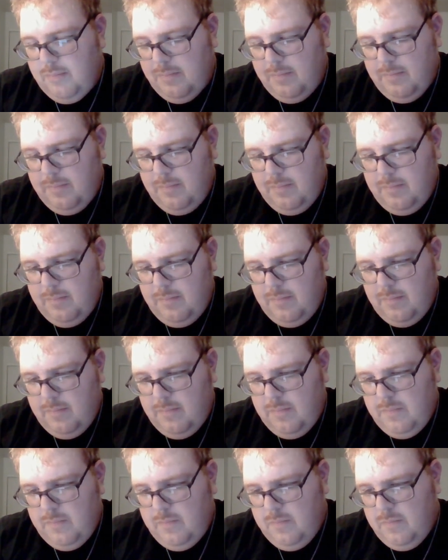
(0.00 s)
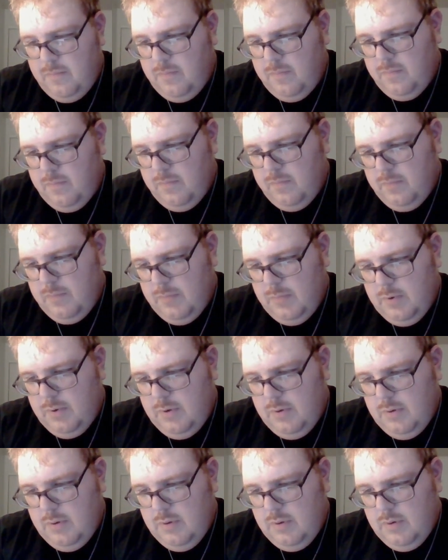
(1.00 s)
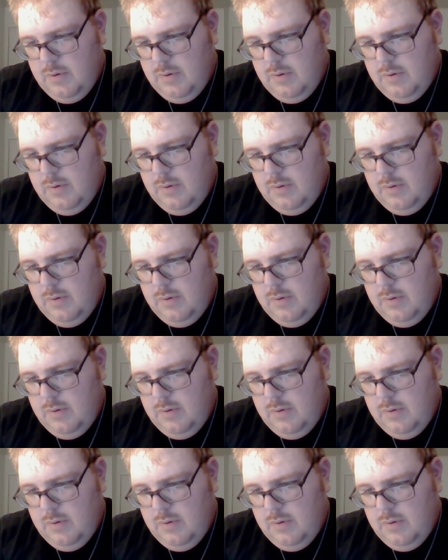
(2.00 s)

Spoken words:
Nothing is said.